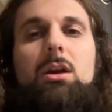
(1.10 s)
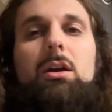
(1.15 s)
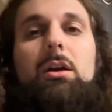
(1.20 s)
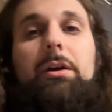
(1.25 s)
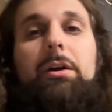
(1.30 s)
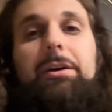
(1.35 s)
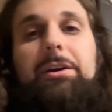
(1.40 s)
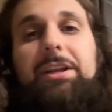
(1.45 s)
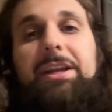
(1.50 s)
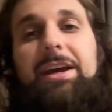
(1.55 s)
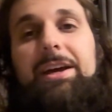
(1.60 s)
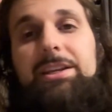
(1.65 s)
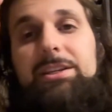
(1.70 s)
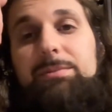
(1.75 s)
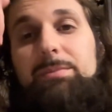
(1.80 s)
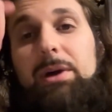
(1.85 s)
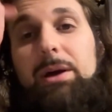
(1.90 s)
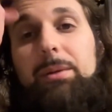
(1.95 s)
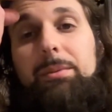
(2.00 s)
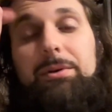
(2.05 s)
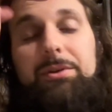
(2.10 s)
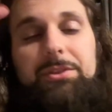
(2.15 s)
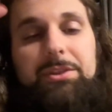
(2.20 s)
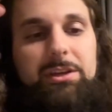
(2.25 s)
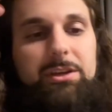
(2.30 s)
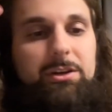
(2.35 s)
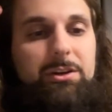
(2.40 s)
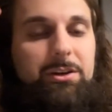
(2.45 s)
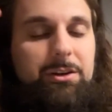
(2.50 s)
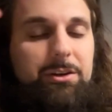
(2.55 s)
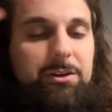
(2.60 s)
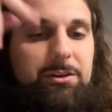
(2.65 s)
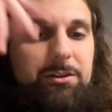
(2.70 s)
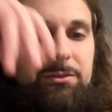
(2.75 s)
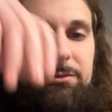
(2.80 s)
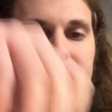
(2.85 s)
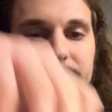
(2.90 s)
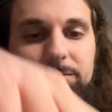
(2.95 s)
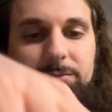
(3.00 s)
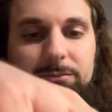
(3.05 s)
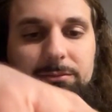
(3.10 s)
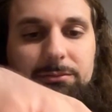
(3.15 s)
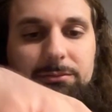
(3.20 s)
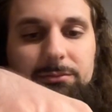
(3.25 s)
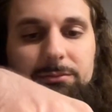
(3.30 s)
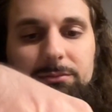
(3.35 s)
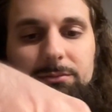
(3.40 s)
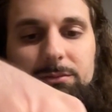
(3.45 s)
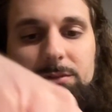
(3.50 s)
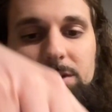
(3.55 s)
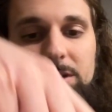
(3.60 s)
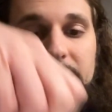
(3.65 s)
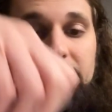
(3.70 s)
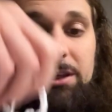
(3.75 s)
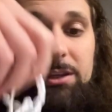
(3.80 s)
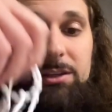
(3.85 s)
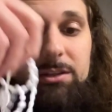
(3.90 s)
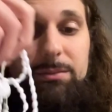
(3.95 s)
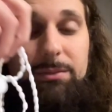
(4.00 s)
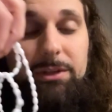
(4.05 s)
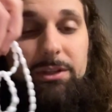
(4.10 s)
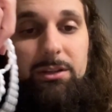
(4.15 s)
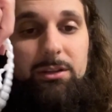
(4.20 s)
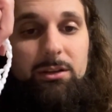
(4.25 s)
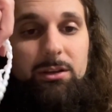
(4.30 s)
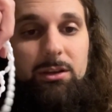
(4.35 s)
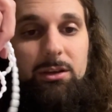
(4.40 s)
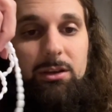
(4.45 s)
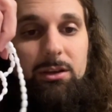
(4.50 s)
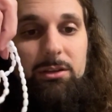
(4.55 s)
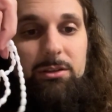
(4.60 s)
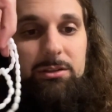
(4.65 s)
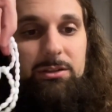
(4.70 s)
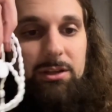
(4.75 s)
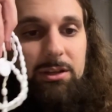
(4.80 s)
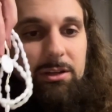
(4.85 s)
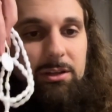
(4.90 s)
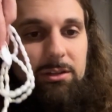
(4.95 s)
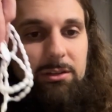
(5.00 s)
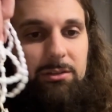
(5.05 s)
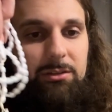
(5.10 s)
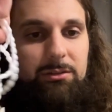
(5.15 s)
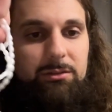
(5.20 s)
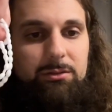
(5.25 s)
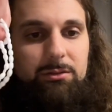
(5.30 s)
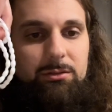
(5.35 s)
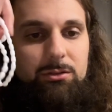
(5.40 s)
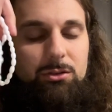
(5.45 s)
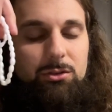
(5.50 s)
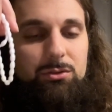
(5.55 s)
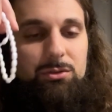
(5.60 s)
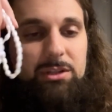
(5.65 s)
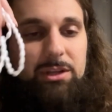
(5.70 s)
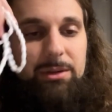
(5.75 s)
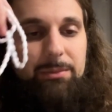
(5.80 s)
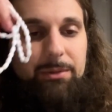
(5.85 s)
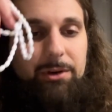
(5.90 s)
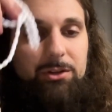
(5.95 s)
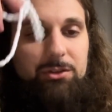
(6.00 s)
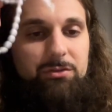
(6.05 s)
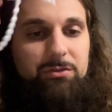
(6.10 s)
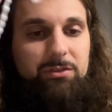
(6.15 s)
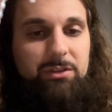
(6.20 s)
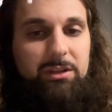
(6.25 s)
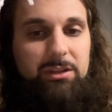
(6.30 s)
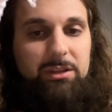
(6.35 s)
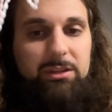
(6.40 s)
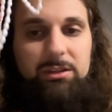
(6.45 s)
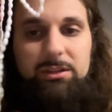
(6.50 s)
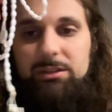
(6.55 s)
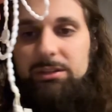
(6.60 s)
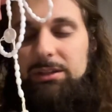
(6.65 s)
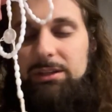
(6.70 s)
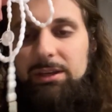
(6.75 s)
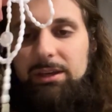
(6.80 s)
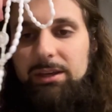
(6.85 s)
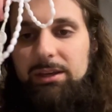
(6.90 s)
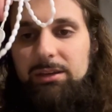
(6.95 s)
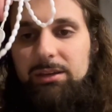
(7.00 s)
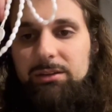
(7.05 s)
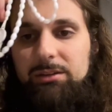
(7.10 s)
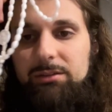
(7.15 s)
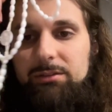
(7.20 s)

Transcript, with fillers: All right, guys, Bible in the Year. Today is, Mon is uh, Tuesday, March 5th today.